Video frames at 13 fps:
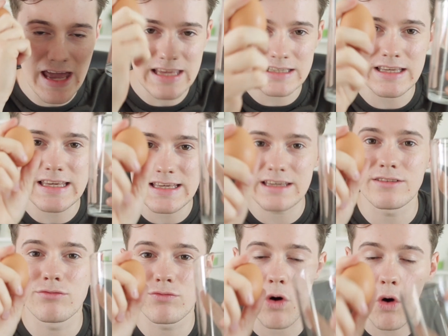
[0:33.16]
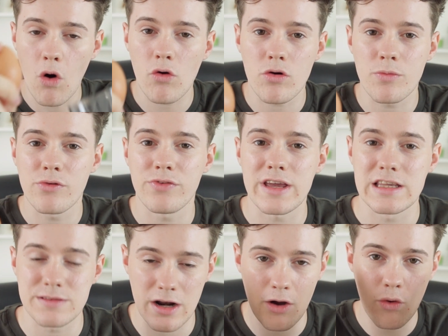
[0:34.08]
hate eating horrible
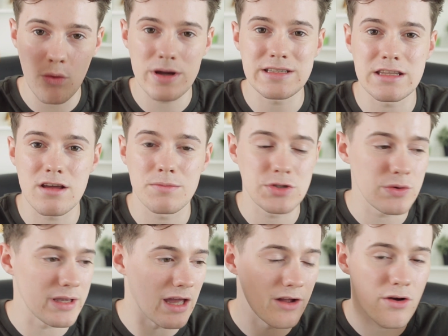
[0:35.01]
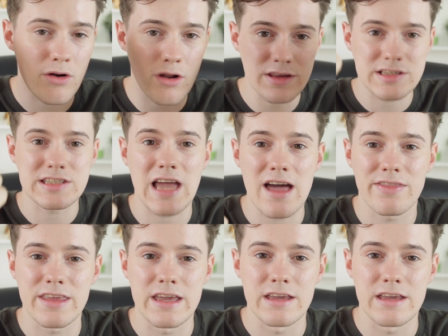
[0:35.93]
things, and I always end up doing it. I don't understand